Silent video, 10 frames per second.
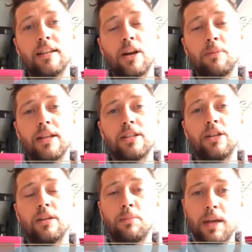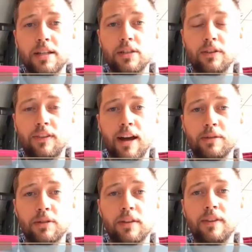That means you can pitch your farm
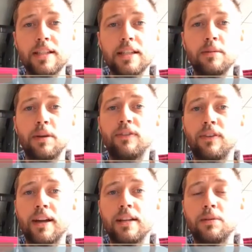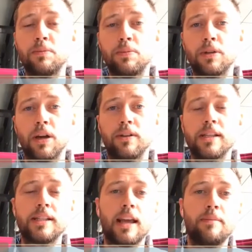to an investor, be free to go in the
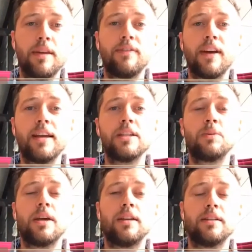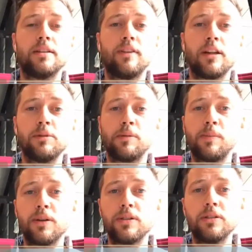sandpit phase where you can develop your
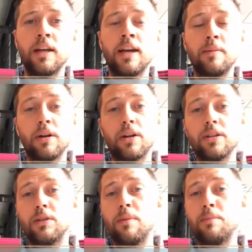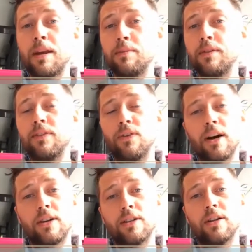proposal. It'll cost you a minimum of
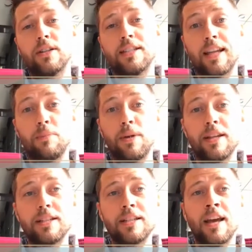$400 to get it pitched.